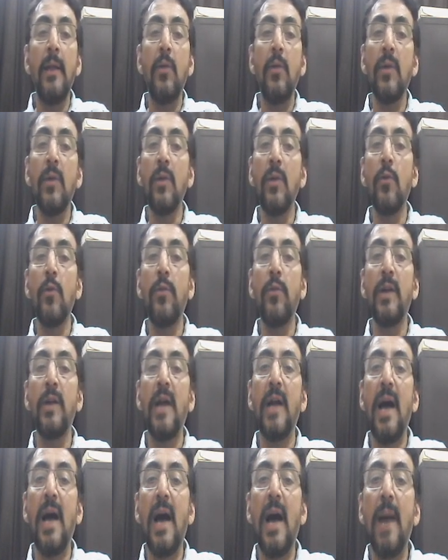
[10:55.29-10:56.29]
you can go
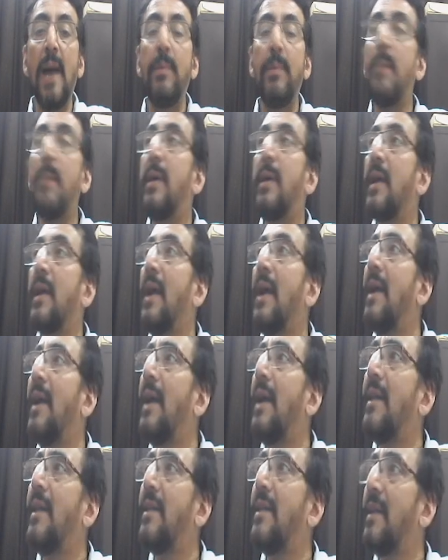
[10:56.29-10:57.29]
for Apamarga and
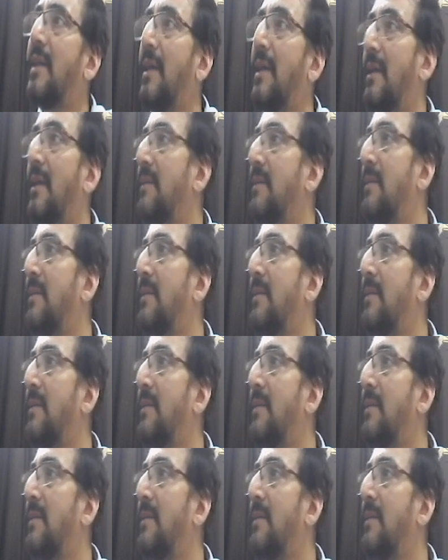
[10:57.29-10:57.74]
Haritaki.